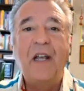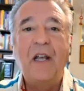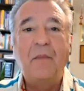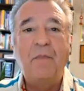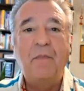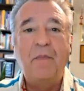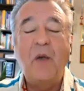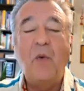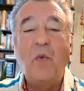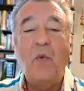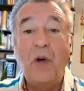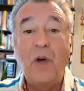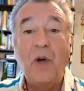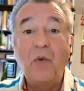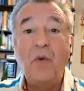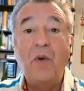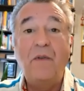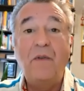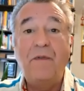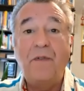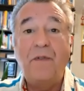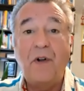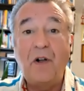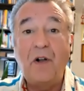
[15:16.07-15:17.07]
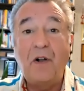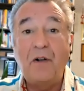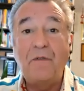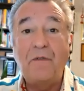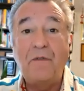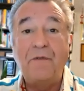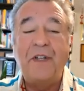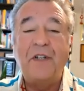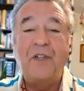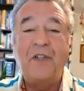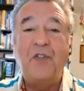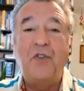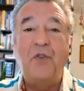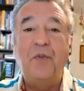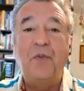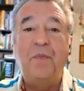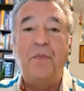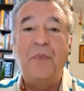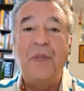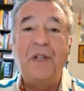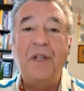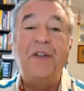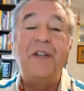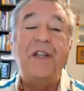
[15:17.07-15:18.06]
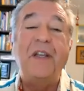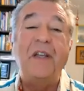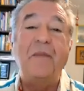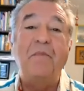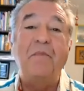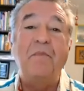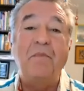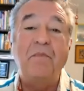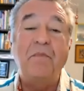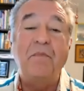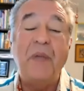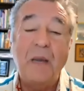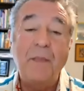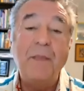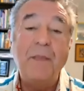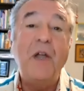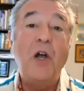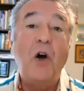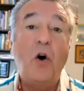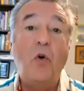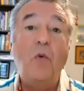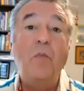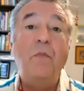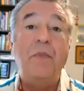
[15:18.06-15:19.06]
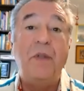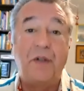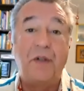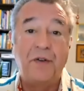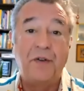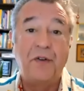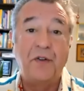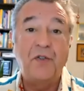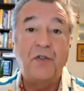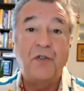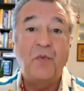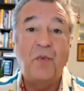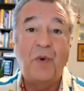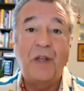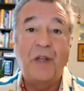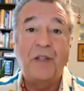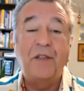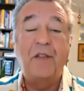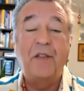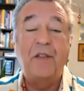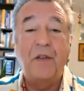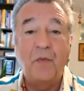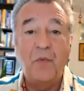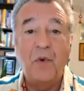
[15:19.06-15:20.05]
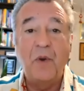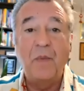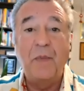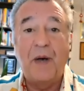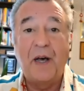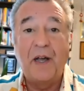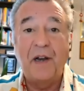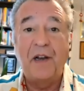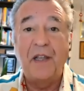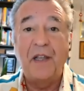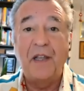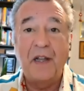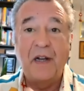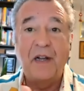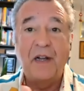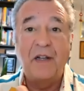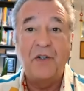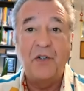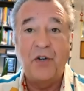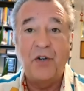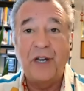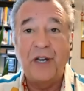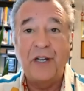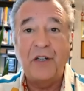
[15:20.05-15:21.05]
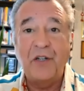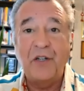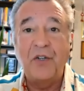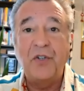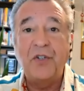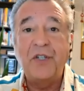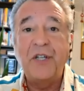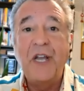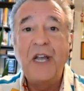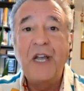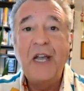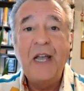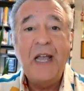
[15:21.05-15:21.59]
may want to evolve into becoming home builders rather than remodeling contractors.